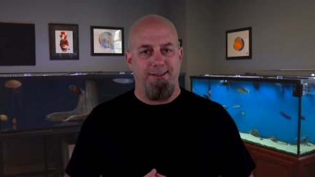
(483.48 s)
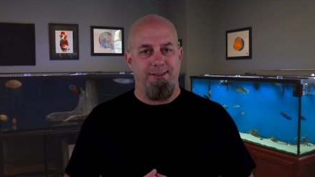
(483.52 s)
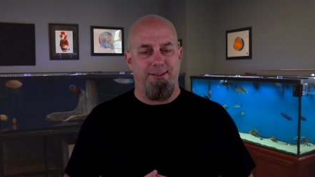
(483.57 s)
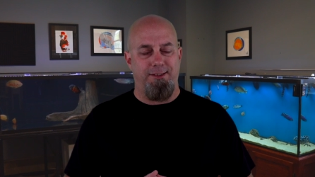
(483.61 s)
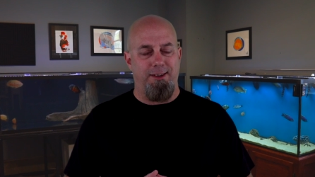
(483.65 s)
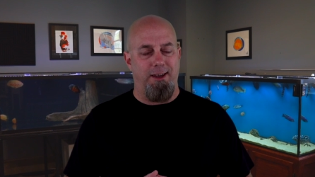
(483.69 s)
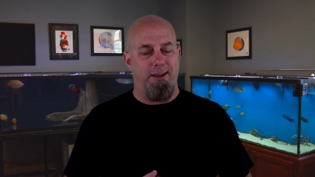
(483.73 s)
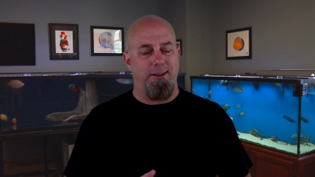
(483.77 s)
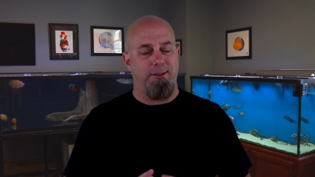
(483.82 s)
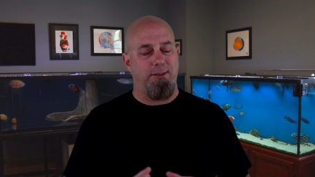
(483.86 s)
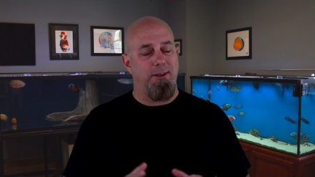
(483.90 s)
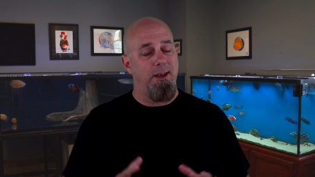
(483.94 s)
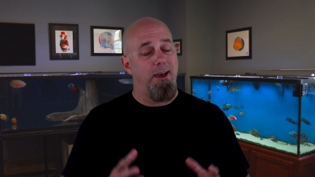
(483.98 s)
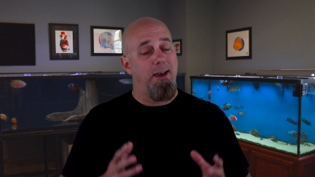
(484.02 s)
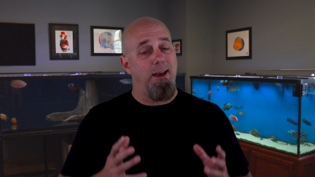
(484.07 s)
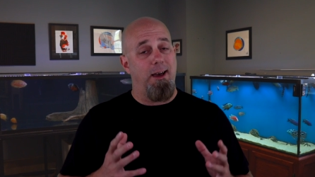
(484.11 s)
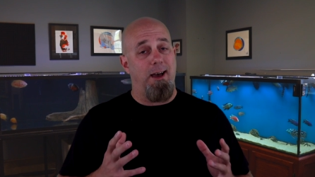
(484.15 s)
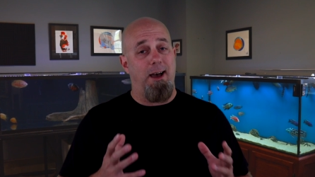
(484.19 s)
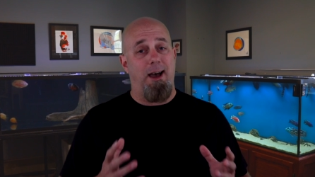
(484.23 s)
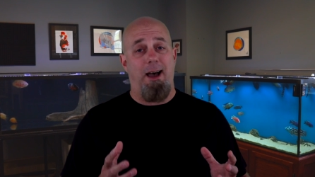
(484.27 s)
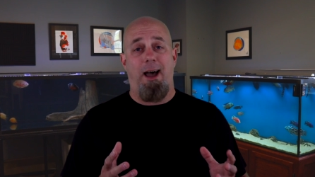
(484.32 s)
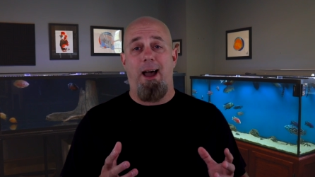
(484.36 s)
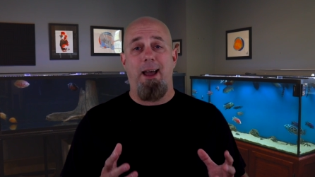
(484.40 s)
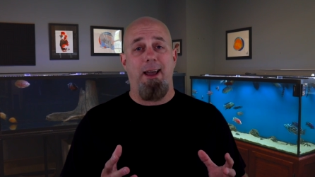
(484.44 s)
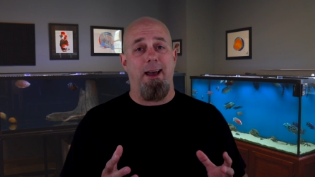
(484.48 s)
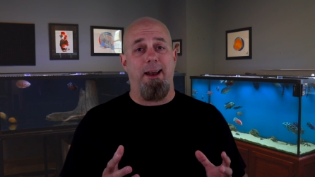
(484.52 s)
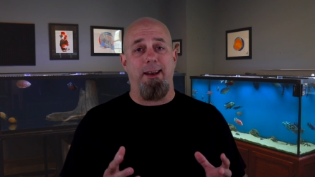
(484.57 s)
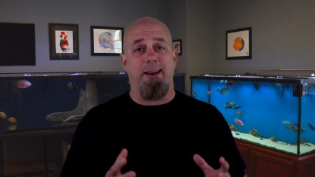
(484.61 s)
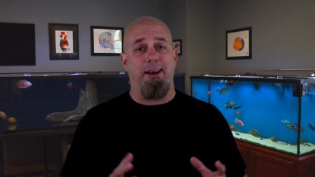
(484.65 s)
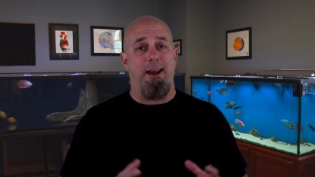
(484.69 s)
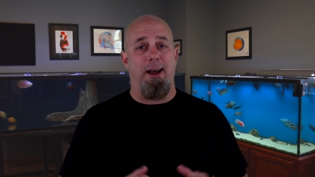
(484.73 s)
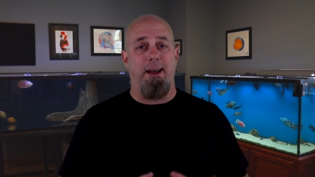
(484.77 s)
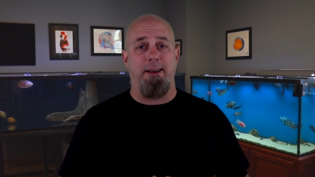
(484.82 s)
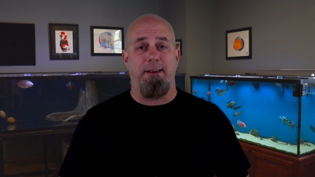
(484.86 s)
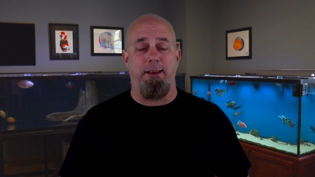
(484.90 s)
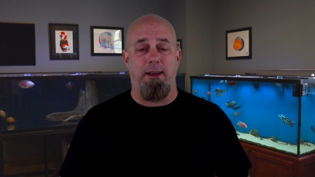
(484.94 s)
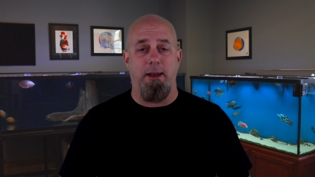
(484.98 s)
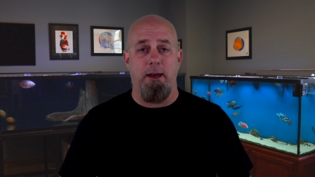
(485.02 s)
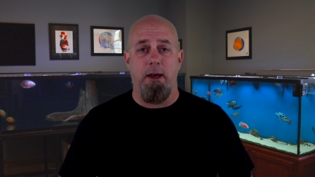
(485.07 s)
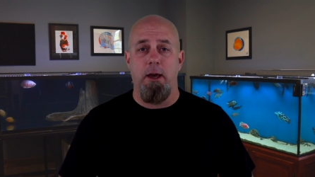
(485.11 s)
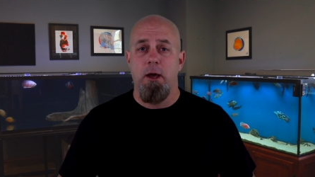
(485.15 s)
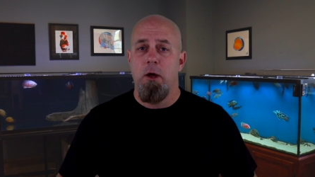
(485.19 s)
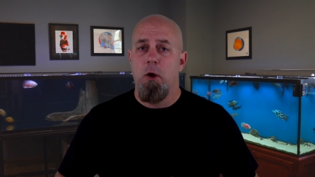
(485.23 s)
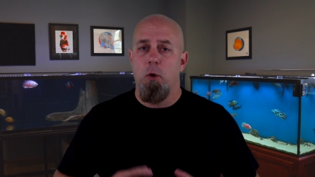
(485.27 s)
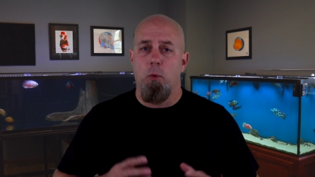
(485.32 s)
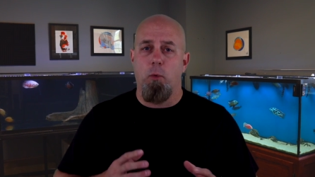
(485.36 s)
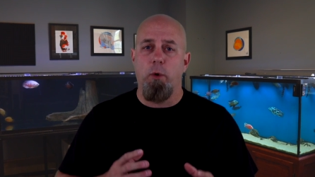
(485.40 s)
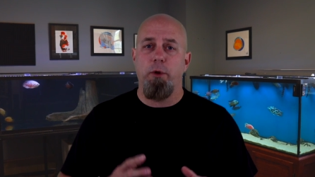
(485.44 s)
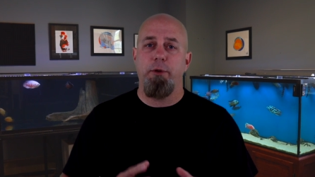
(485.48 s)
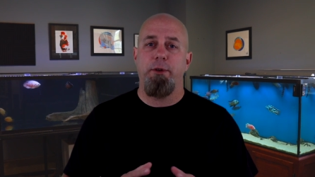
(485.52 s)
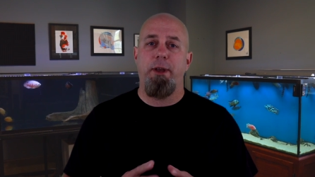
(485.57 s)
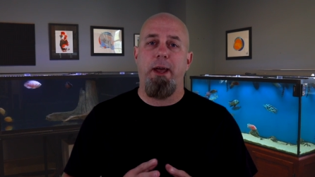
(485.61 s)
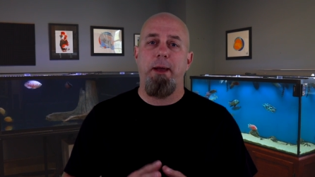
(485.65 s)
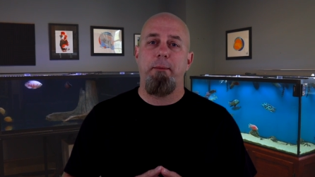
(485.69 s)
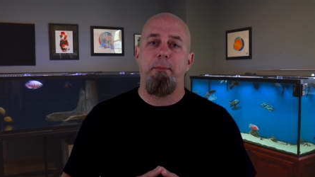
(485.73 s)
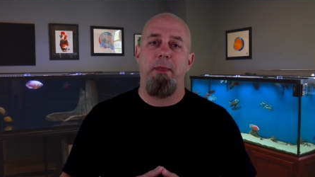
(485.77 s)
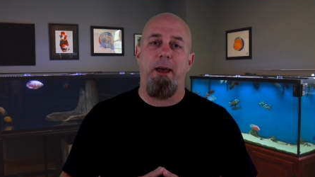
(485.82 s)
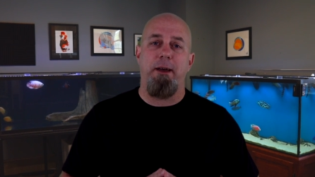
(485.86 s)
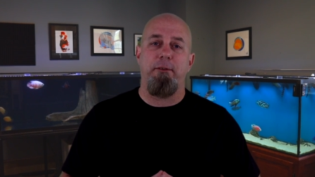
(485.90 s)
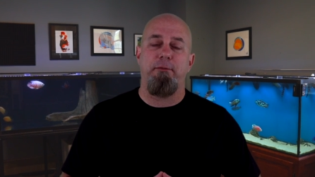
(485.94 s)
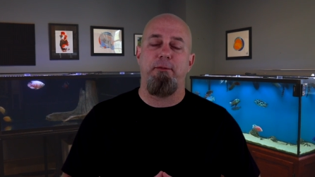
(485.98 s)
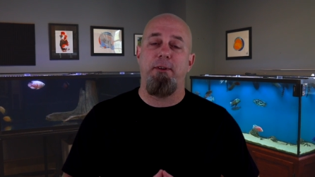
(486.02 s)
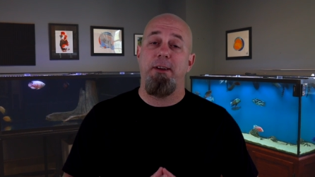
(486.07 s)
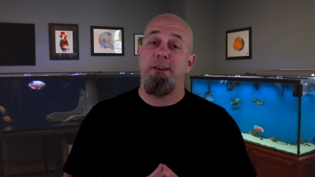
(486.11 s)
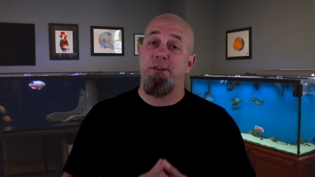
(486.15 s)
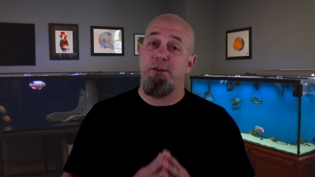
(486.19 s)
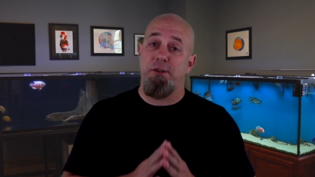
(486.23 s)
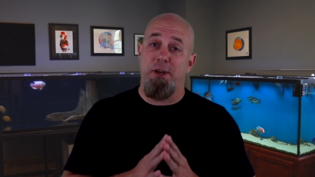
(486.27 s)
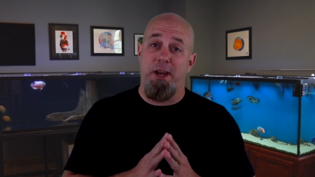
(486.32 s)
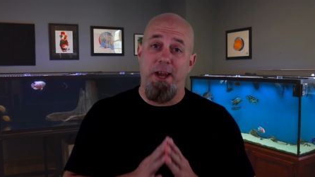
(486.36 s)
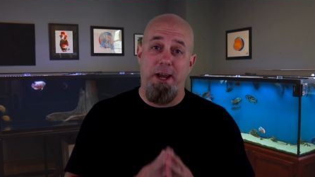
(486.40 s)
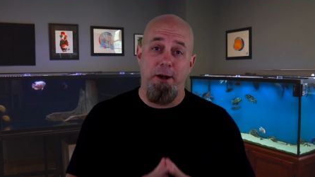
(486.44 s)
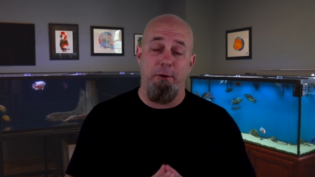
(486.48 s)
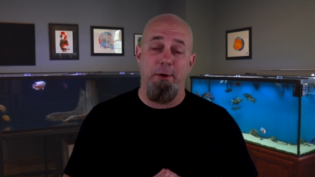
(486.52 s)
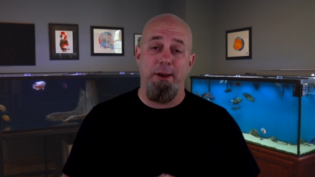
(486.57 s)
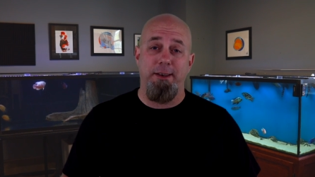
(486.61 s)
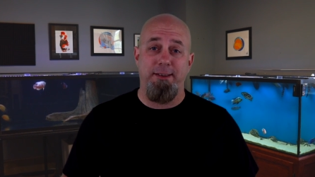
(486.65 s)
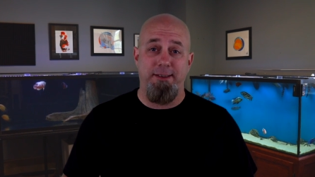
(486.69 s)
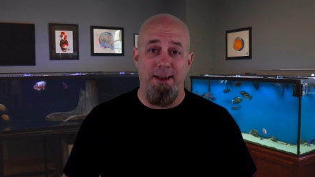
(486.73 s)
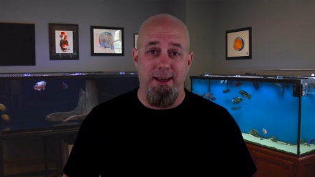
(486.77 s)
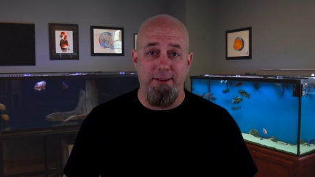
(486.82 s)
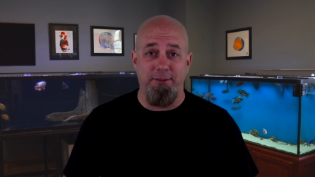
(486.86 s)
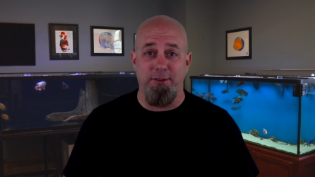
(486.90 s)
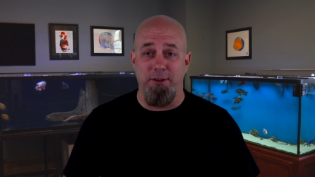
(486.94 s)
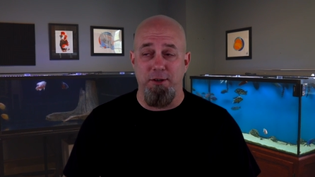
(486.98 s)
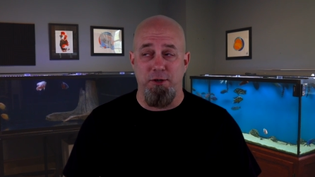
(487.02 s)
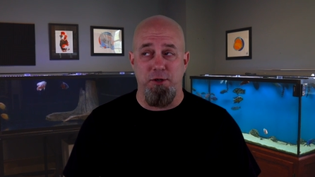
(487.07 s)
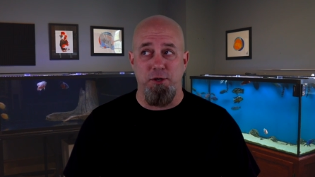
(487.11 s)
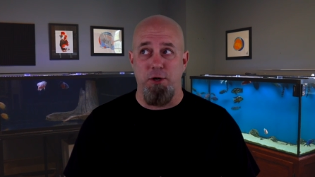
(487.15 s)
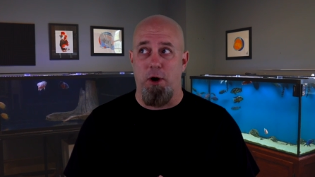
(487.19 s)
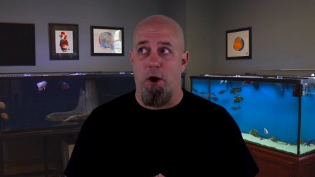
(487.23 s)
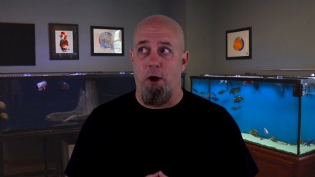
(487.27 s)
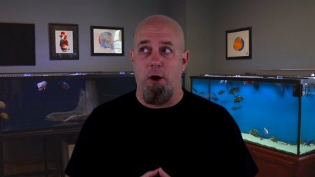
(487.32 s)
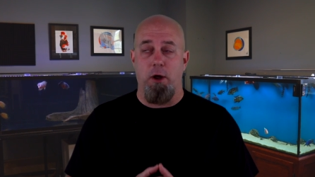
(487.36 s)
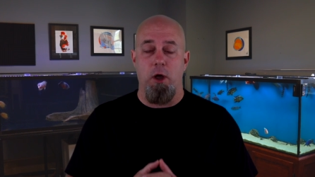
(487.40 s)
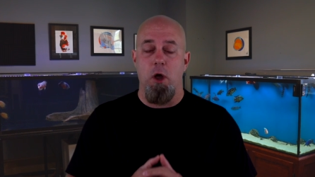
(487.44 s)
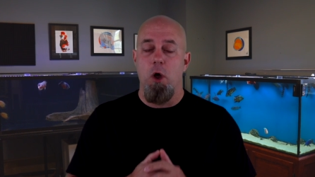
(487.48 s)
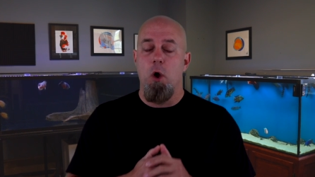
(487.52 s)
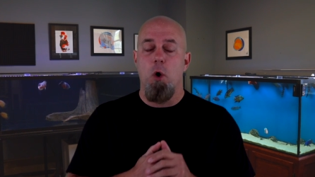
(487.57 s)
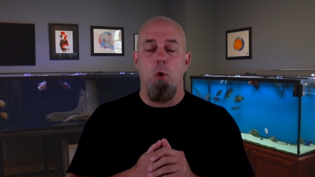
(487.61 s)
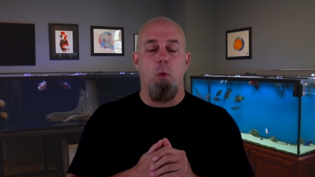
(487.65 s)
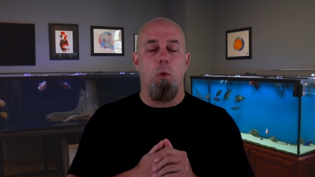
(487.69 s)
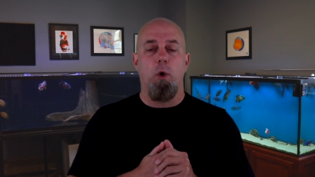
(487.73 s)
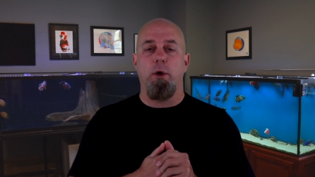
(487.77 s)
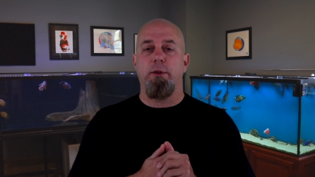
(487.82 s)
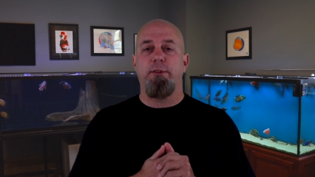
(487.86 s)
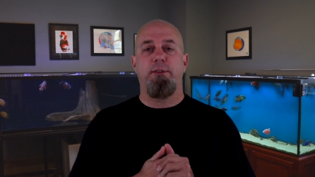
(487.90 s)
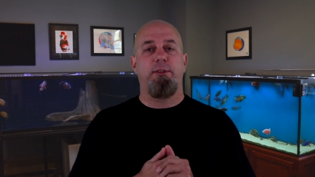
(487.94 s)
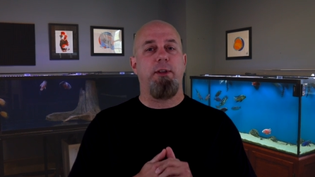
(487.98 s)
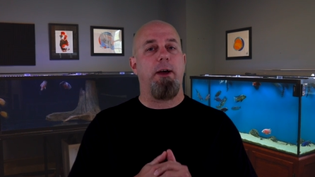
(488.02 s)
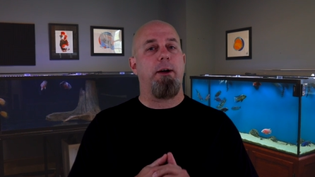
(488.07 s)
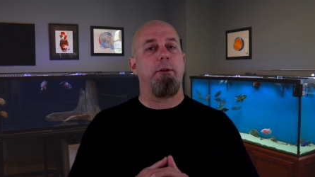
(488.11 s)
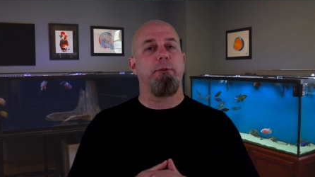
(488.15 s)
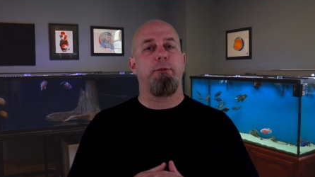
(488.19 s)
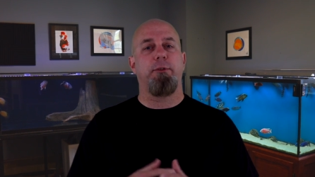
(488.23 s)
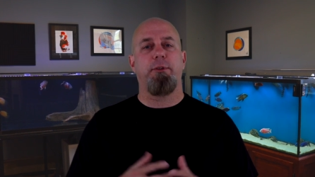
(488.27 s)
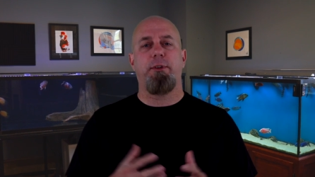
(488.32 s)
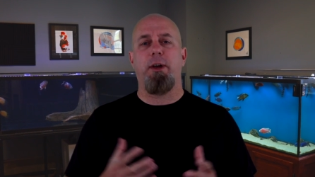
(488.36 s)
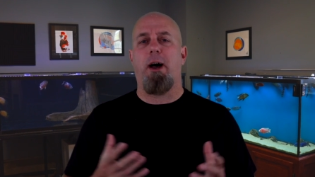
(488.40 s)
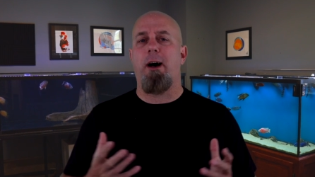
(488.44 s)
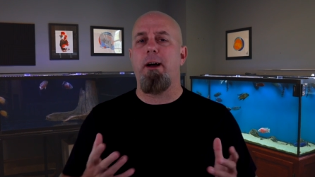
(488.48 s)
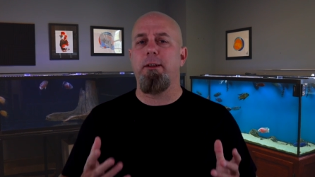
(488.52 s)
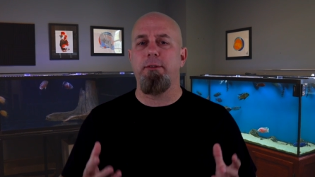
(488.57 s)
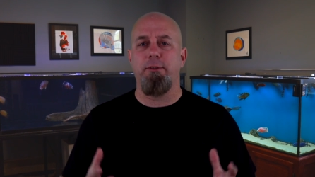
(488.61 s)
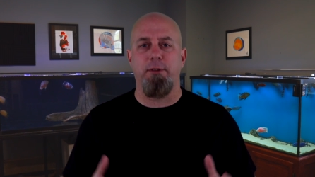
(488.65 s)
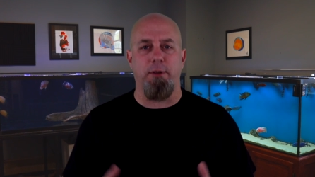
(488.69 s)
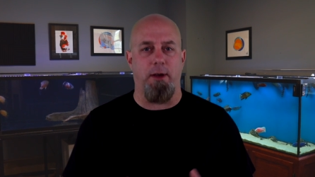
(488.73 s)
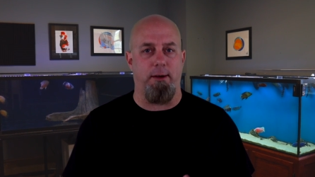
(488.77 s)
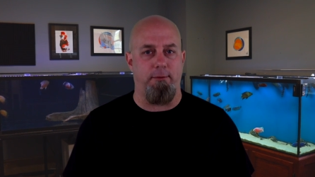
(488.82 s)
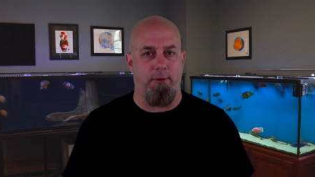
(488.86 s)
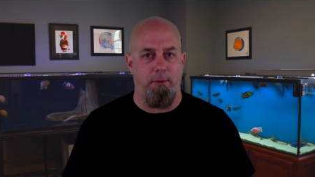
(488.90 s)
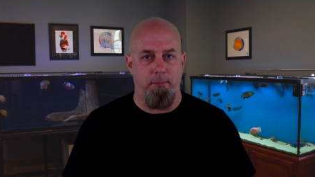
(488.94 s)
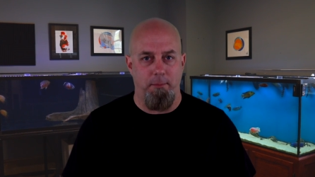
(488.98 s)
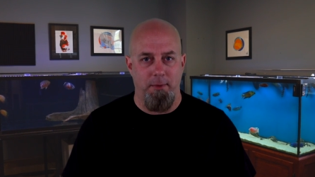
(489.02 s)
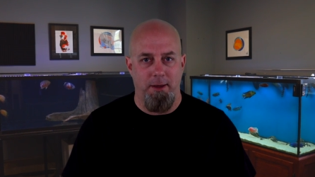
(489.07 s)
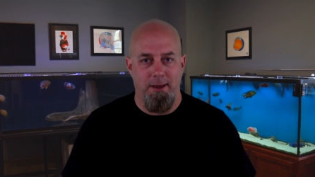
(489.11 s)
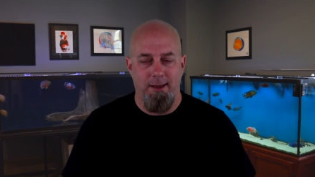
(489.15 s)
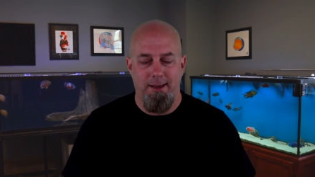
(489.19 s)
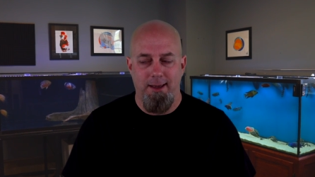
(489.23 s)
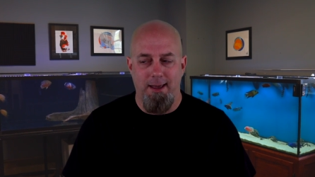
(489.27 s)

and says, I got an idea. We'll name that fish Iridescent Shark. We'll sell tons of them.